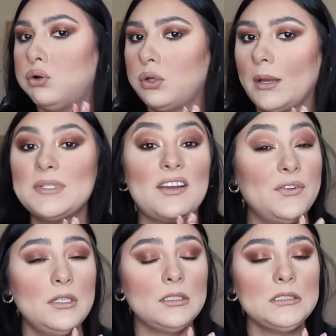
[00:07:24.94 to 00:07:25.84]
I would
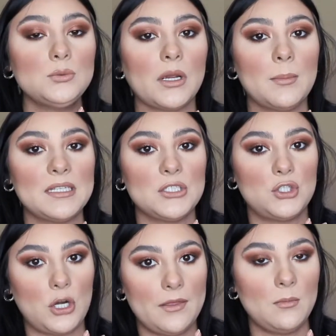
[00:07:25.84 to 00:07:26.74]
definitely recommend to
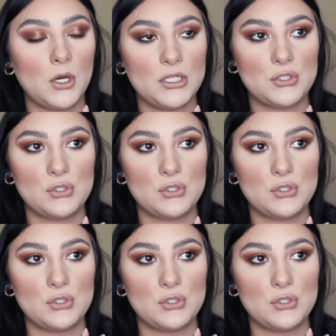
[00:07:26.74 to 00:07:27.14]
try them on in